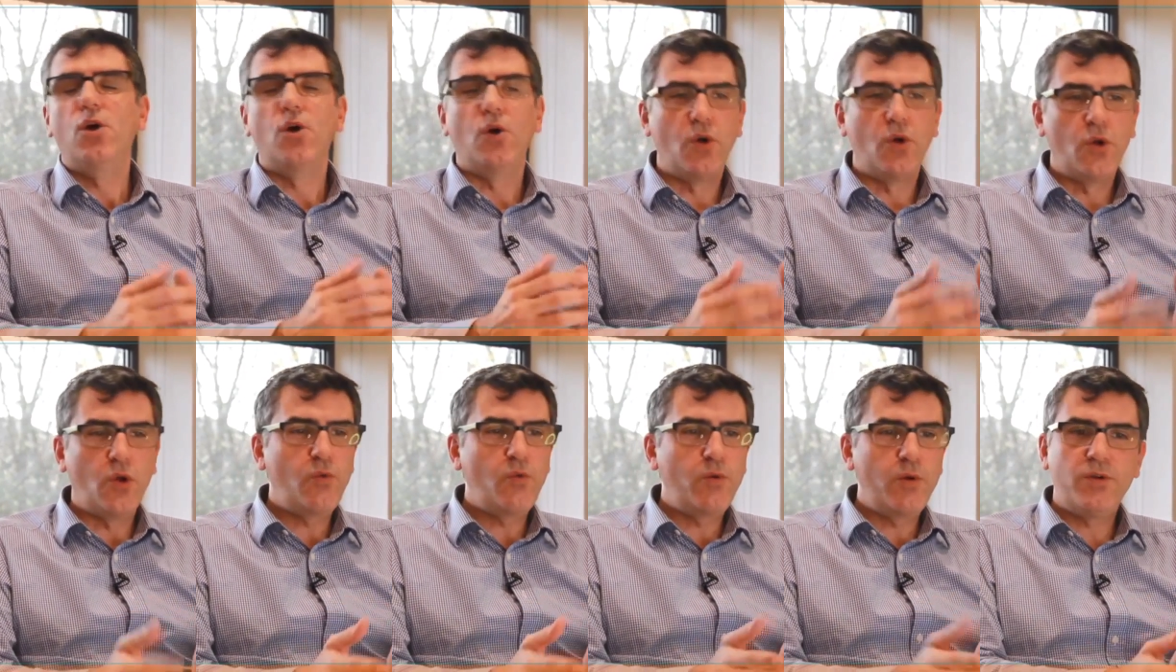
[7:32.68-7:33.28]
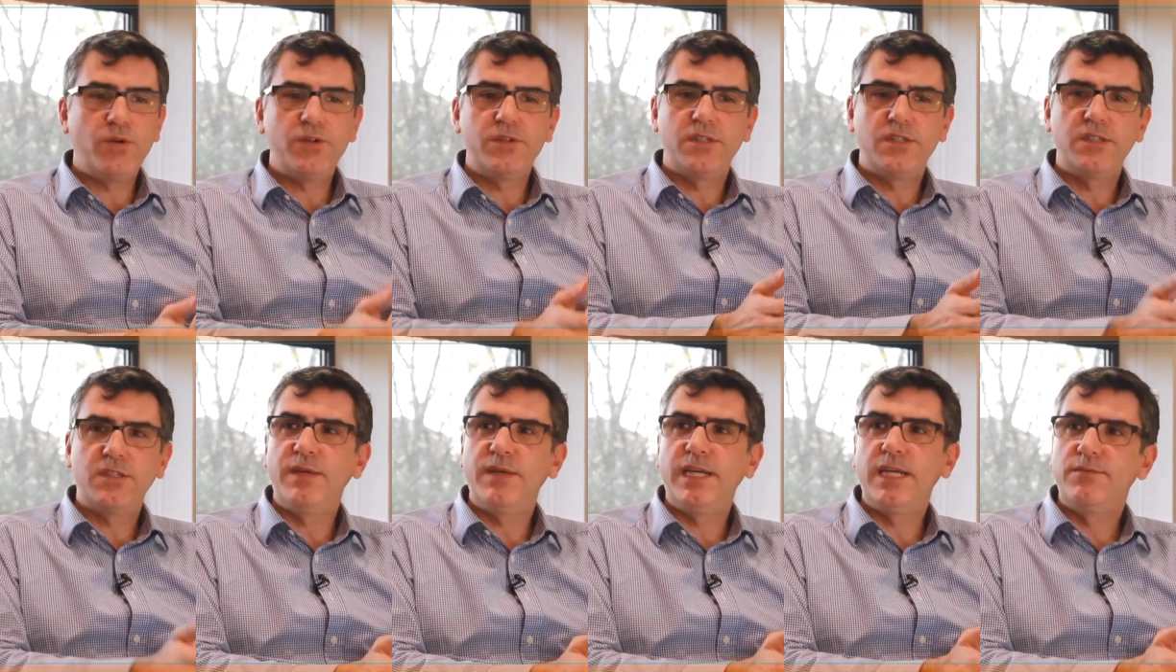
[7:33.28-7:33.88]
All we
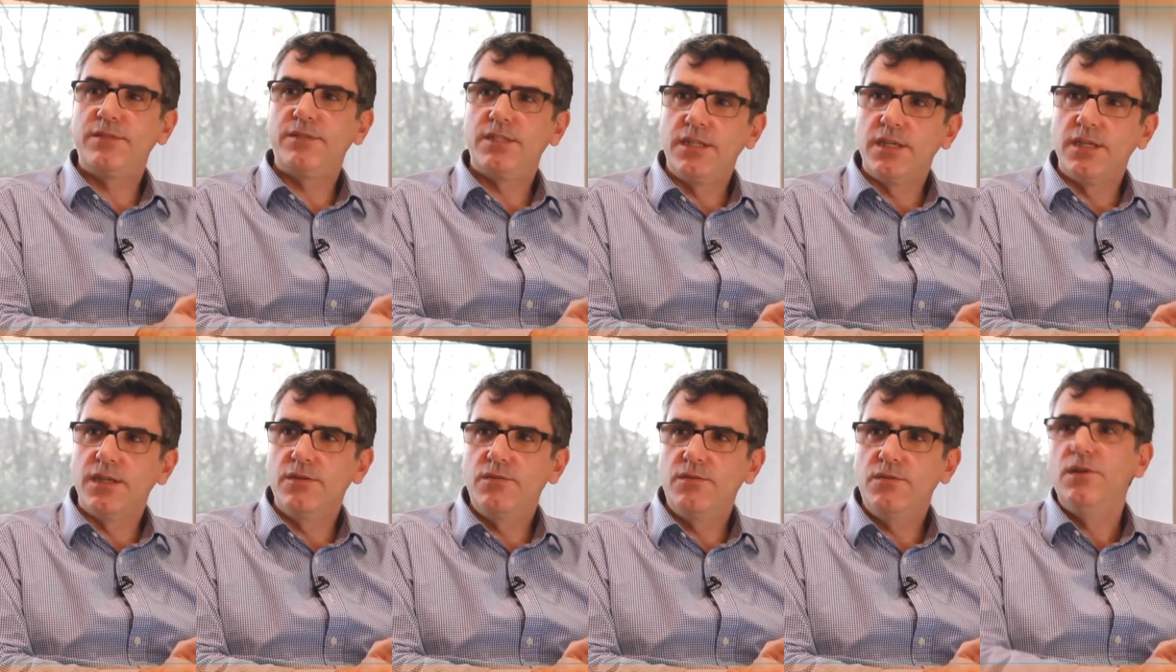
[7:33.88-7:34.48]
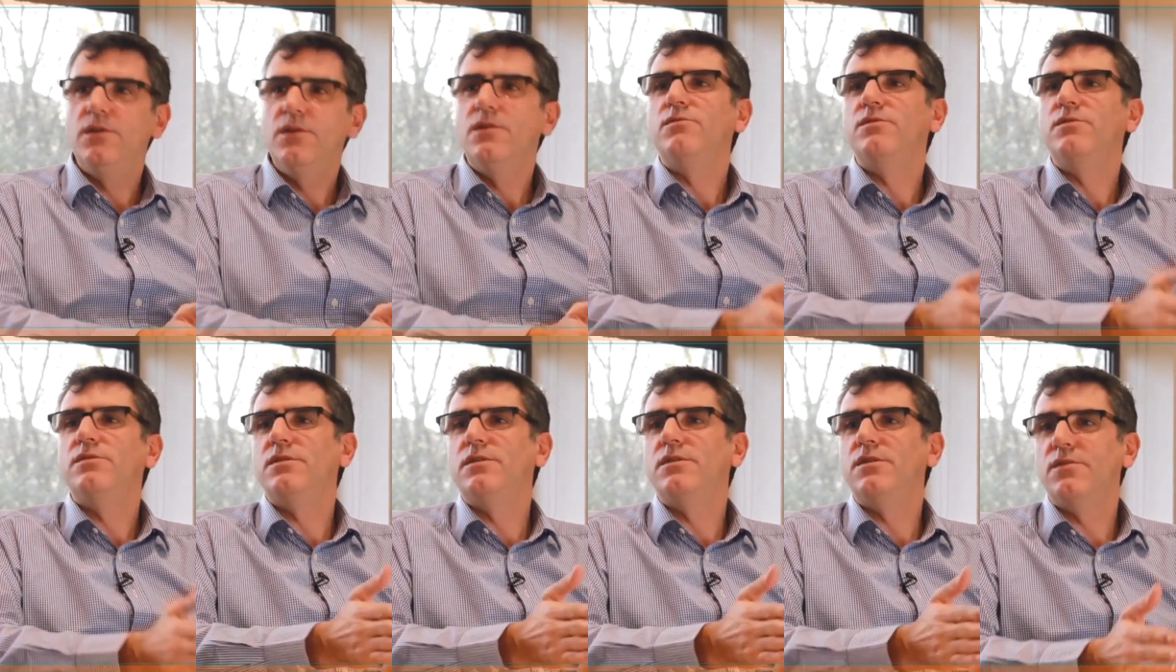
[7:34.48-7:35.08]
wanted to be able to do
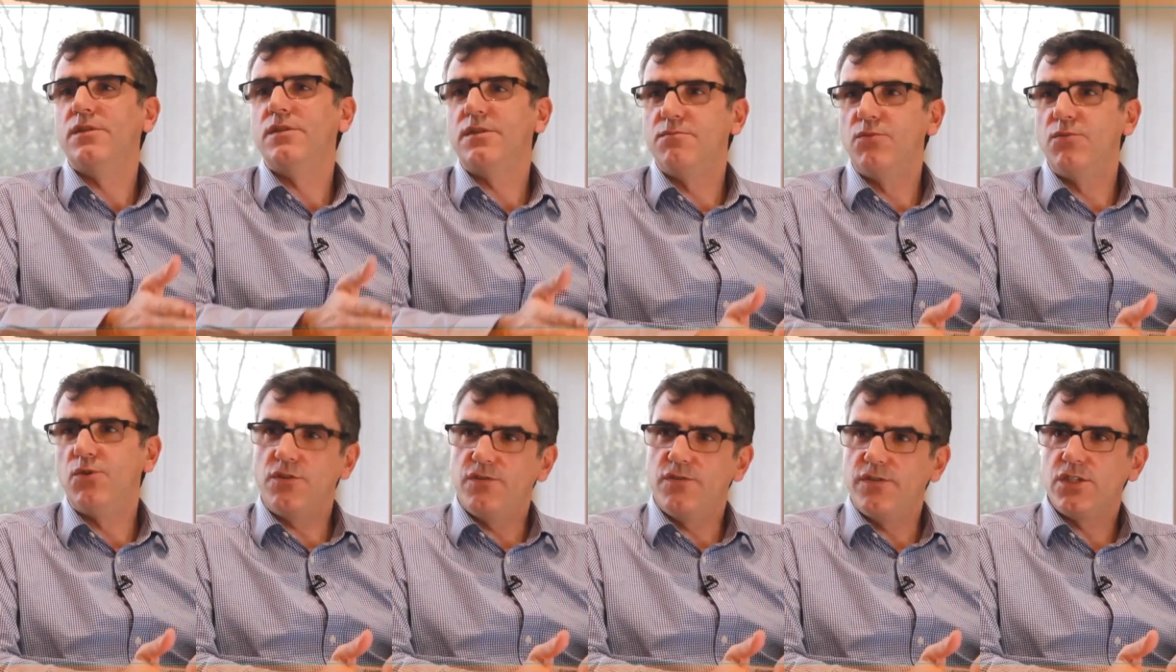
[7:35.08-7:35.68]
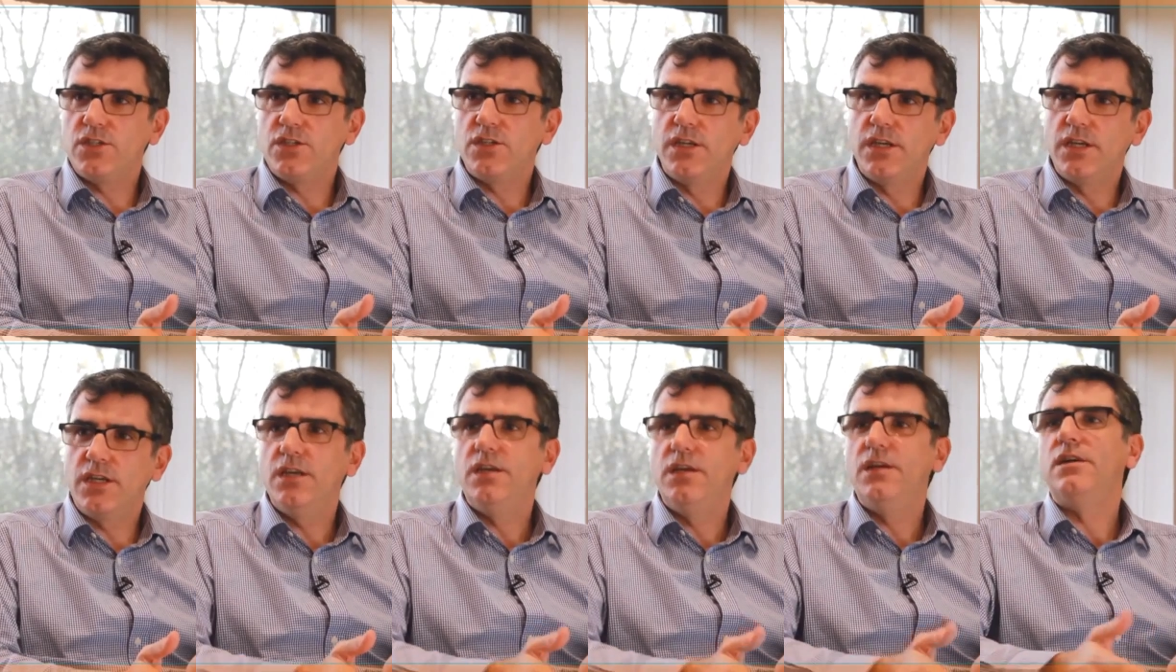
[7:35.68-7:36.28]
was to do things more
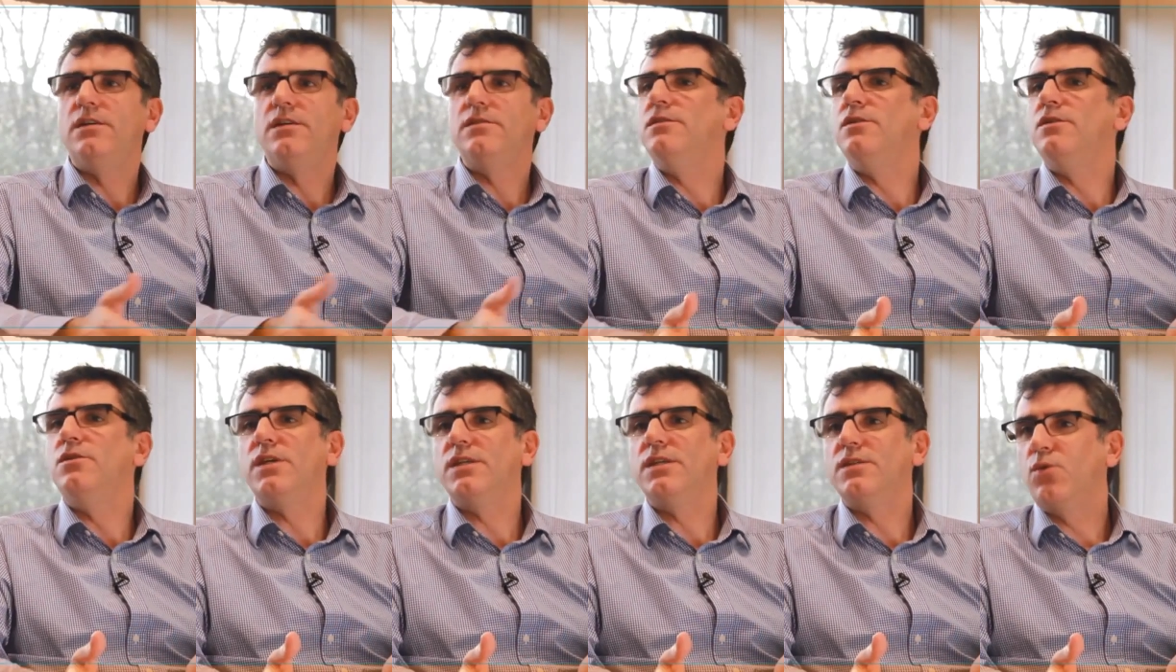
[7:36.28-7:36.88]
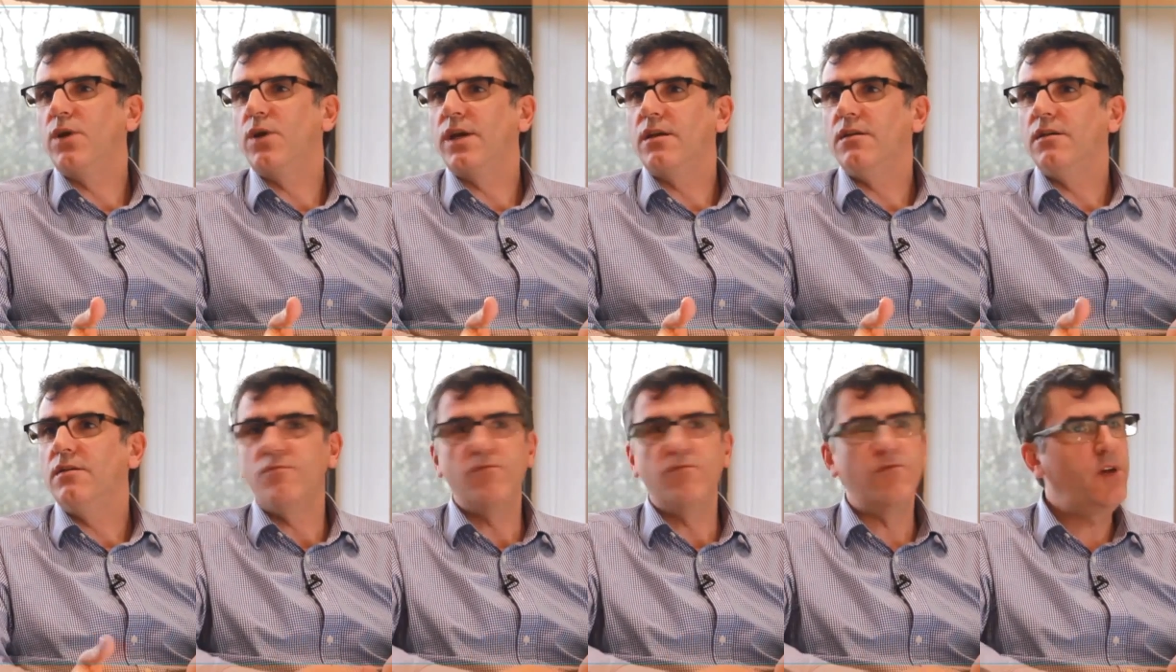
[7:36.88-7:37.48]
efficiently and to do things quicker.
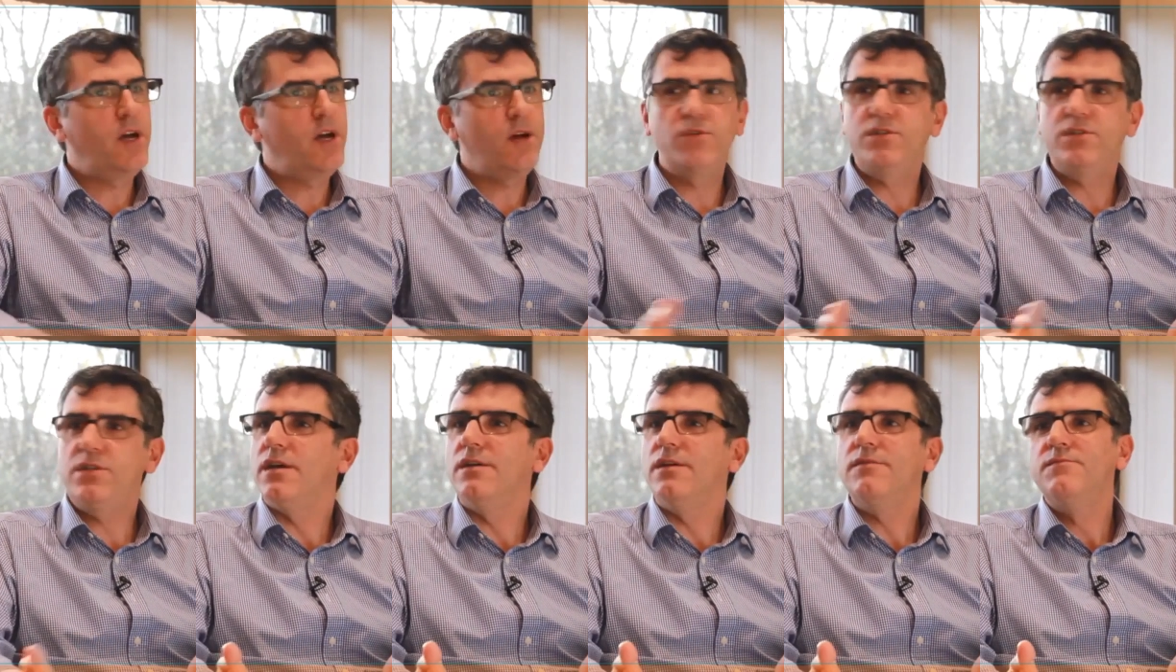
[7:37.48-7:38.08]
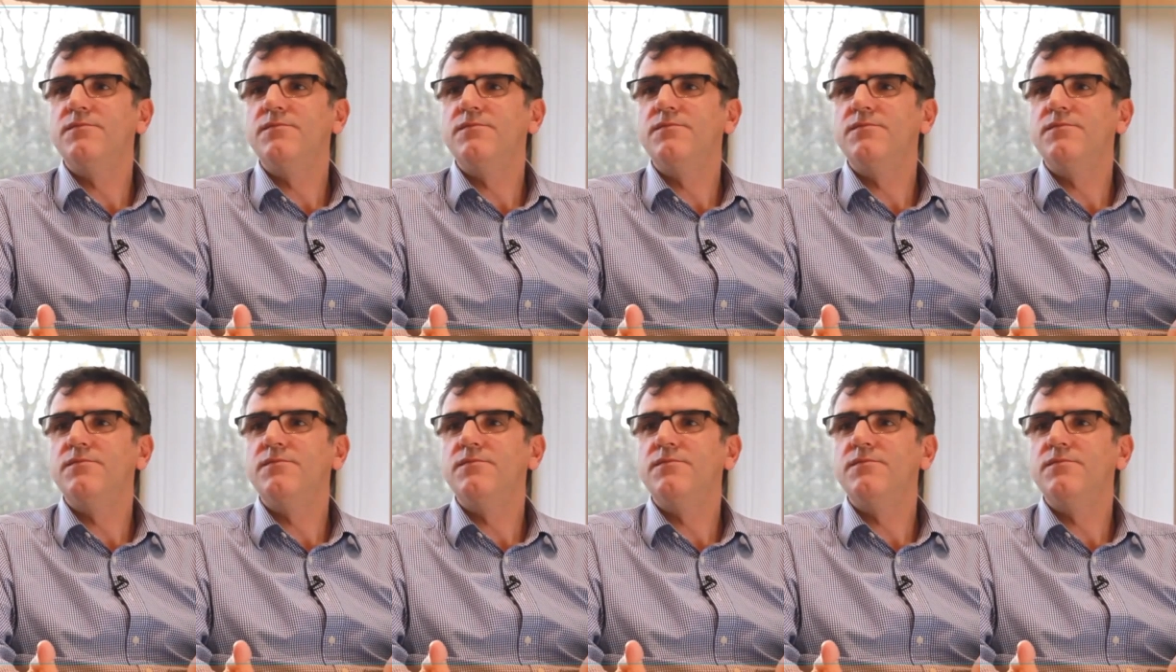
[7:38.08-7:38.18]
That was it.